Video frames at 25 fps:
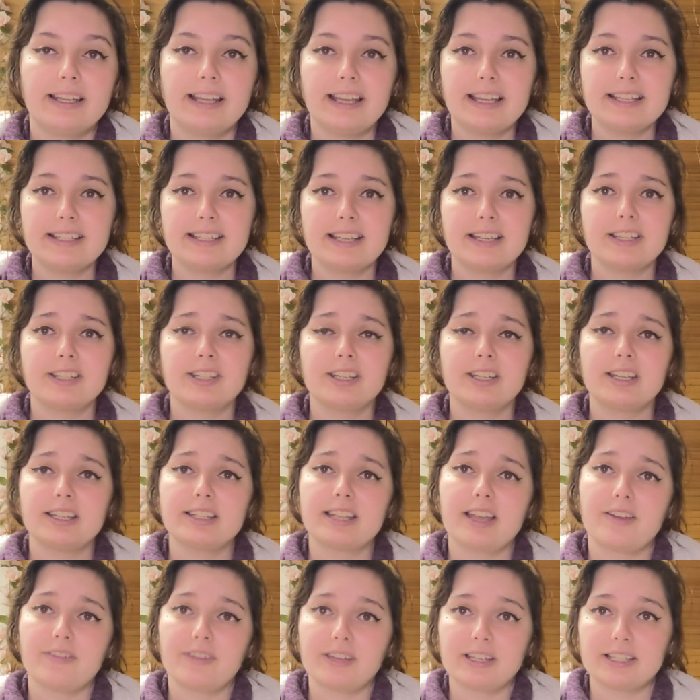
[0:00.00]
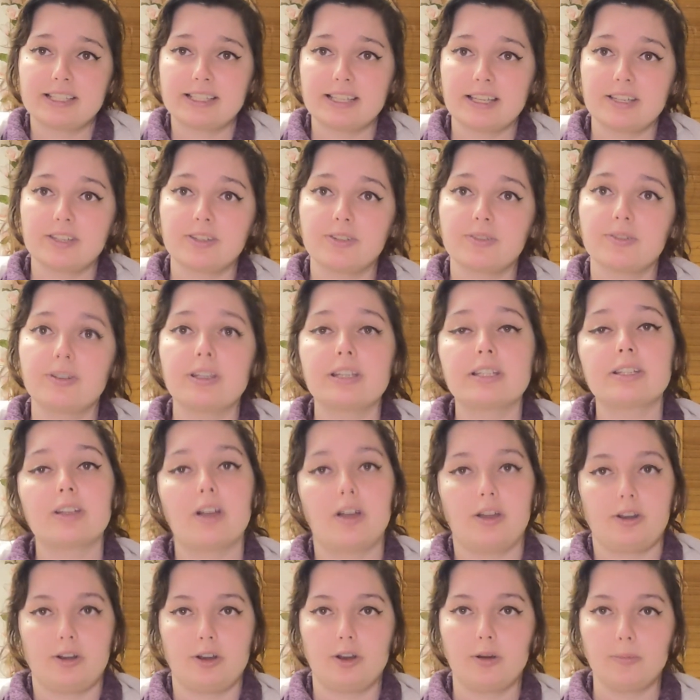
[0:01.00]
like I said, she does have accessories
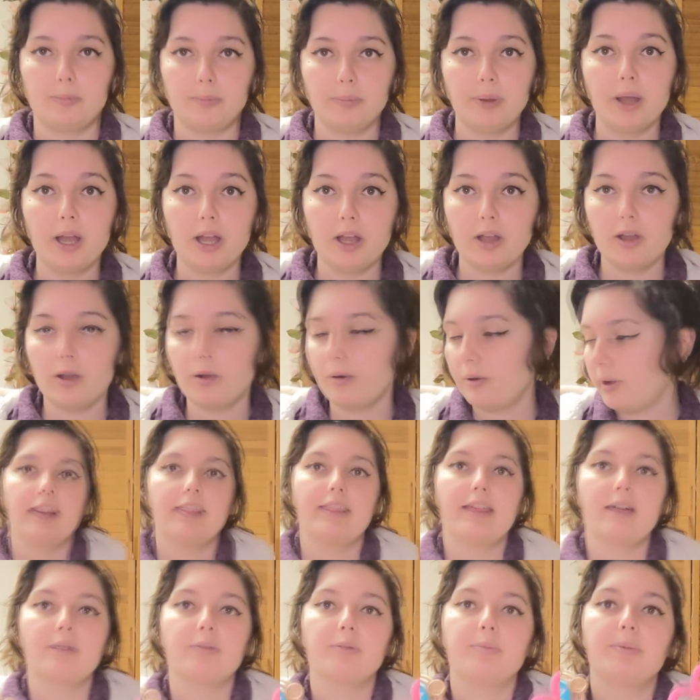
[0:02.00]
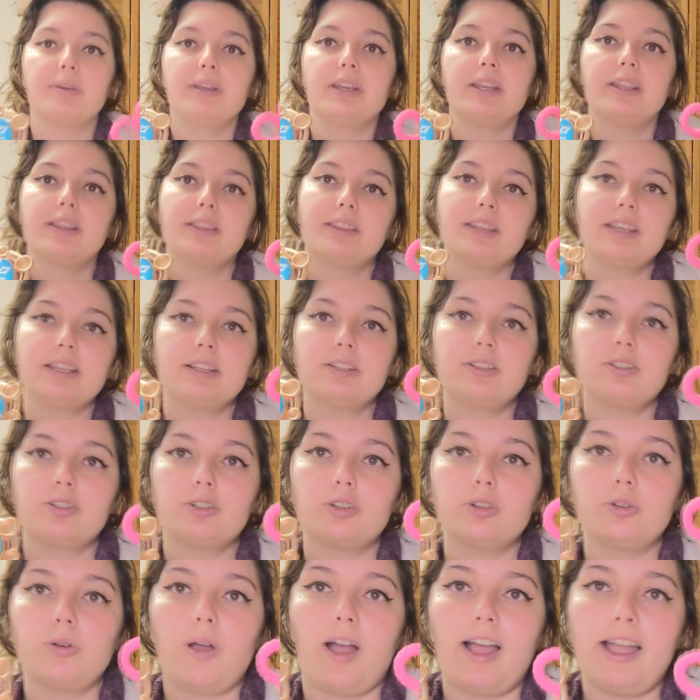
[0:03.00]
on her bow, and that would be these
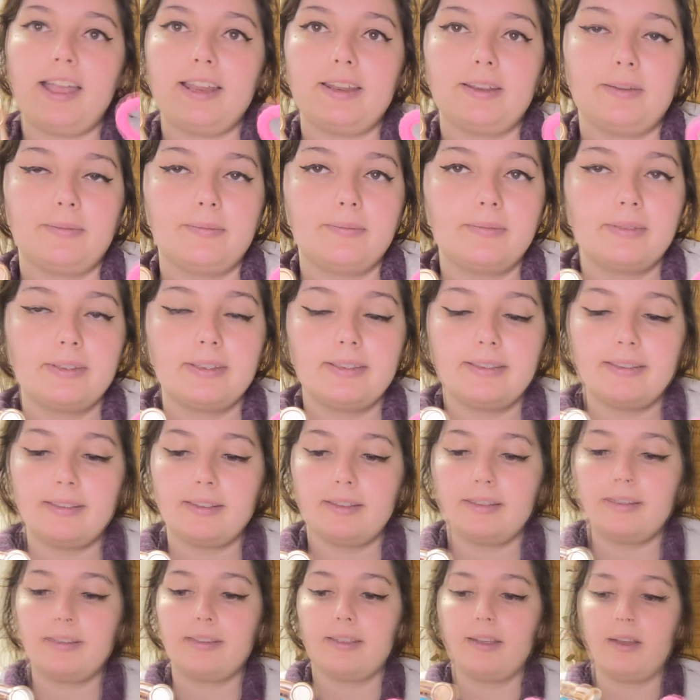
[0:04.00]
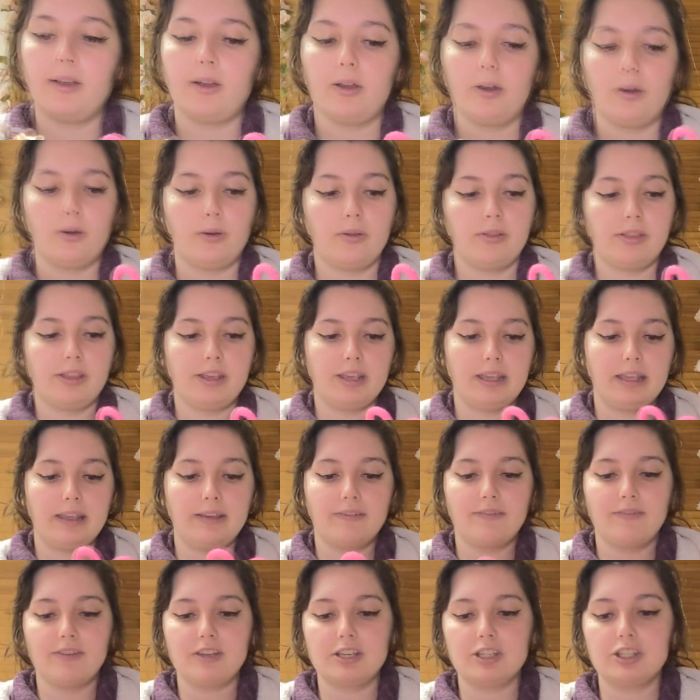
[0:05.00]
two items. So
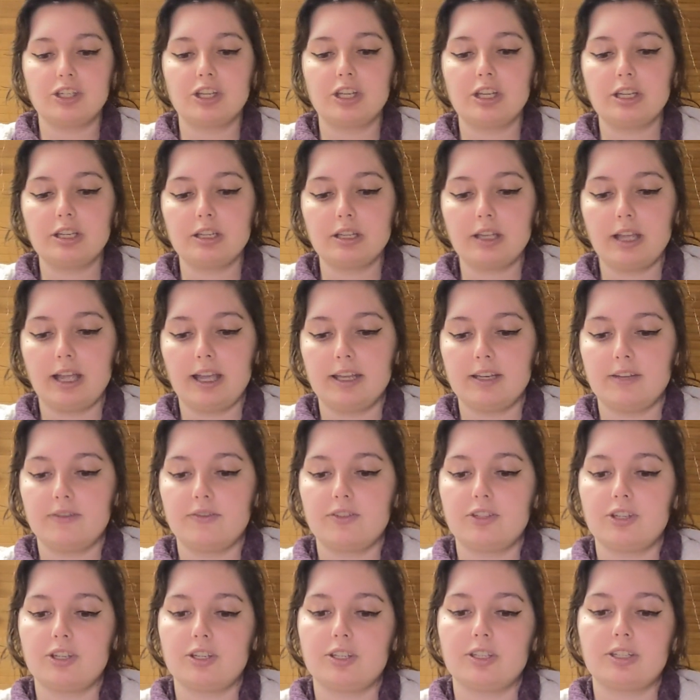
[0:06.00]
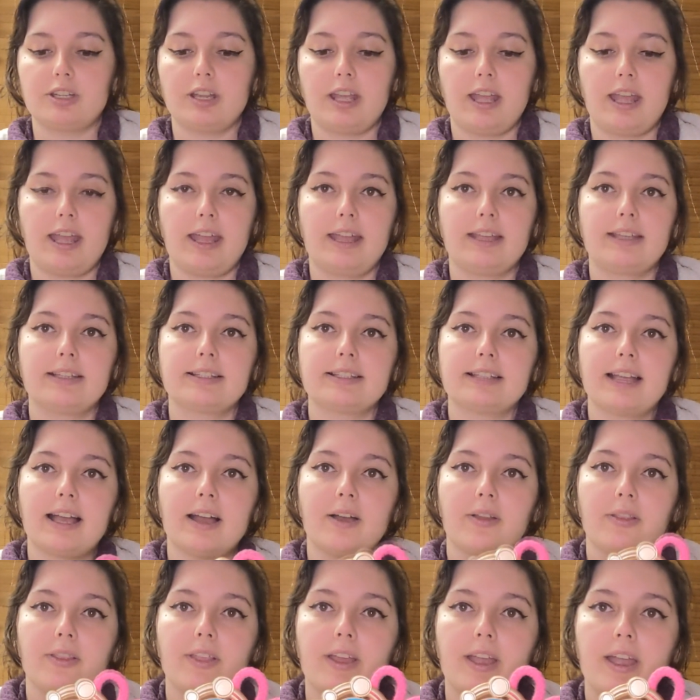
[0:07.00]
the vision kind of just hangs
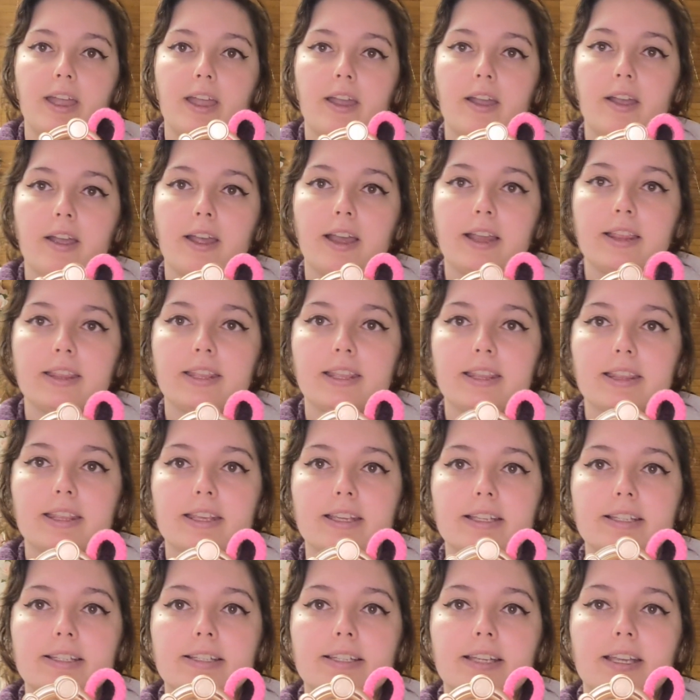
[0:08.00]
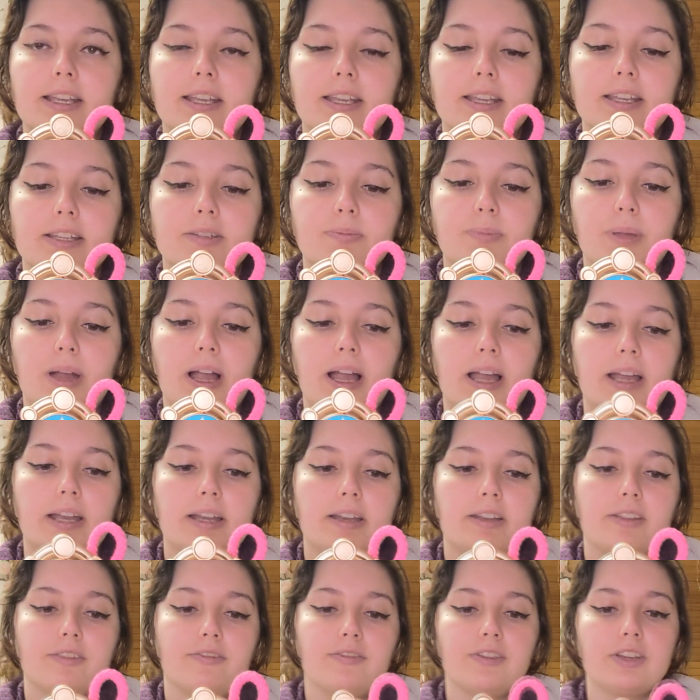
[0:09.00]
out there, and then this is
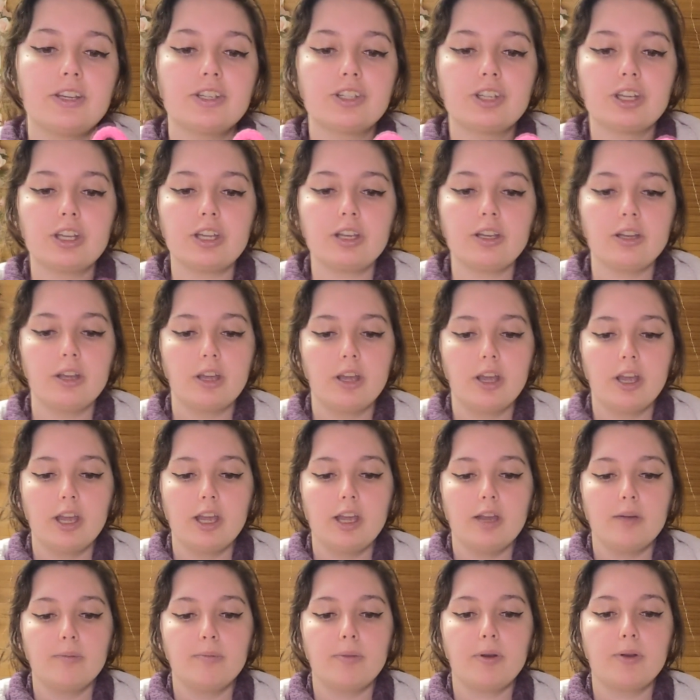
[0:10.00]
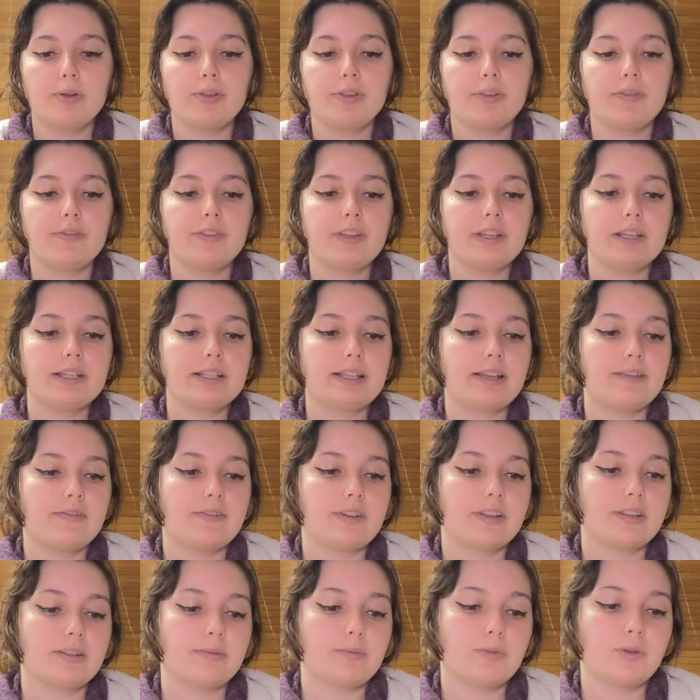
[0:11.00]
behind the vision. Both of these have
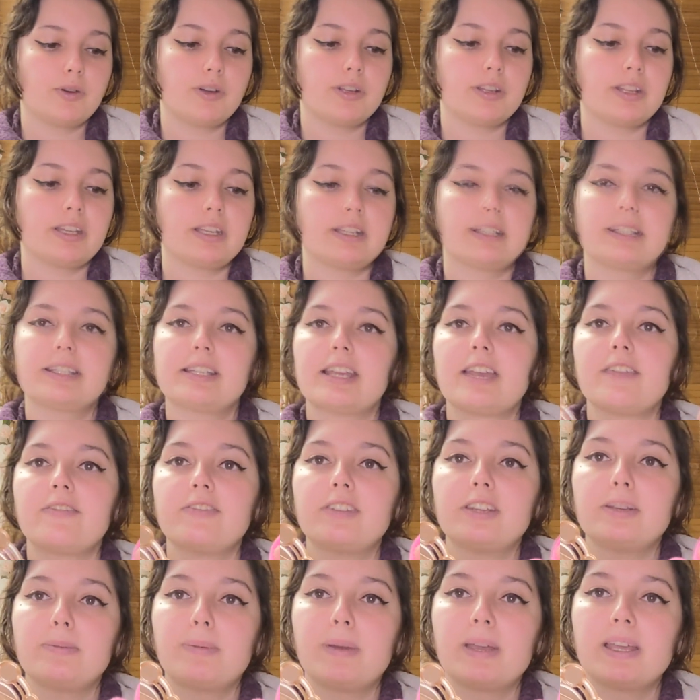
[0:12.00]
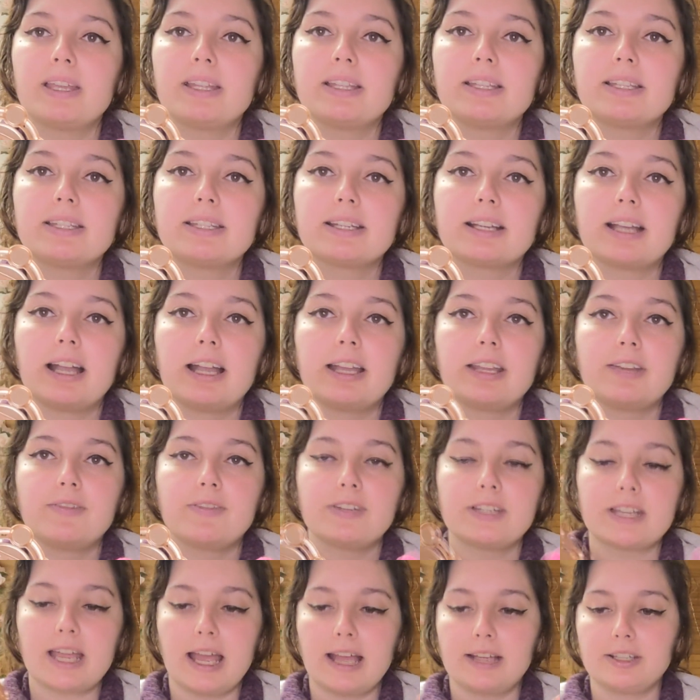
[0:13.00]
nothing more than safety pins to kind
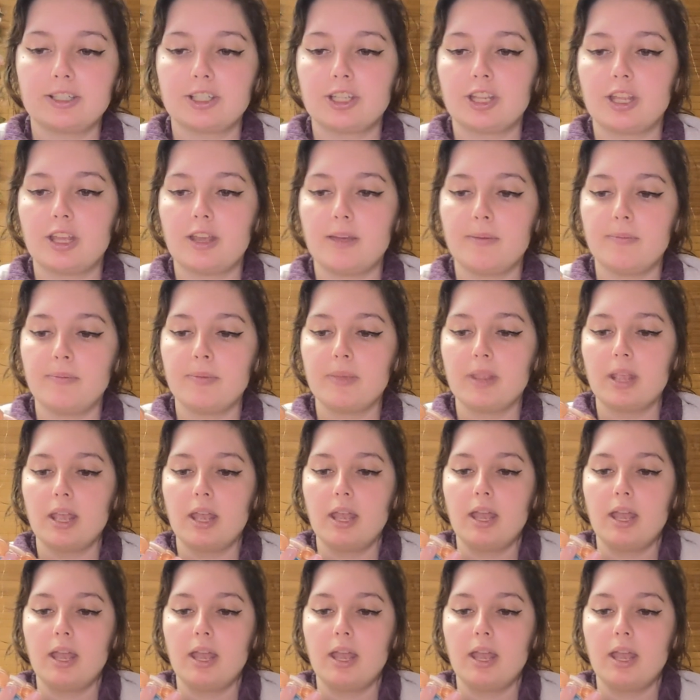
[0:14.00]
of attach them.